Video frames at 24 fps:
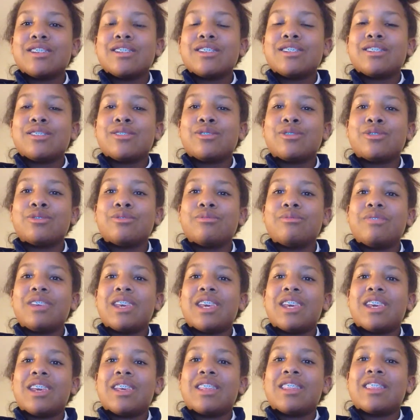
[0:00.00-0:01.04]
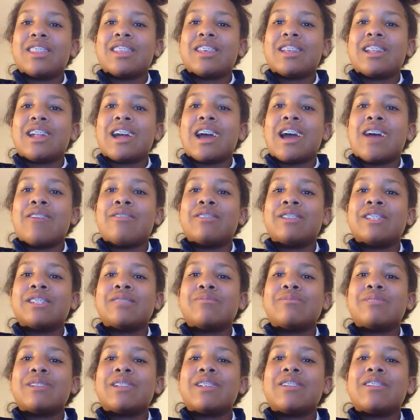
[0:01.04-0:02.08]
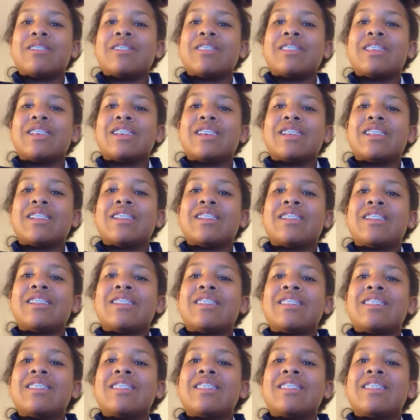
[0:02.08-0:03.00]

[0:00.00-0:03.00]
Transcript: told me that I was better than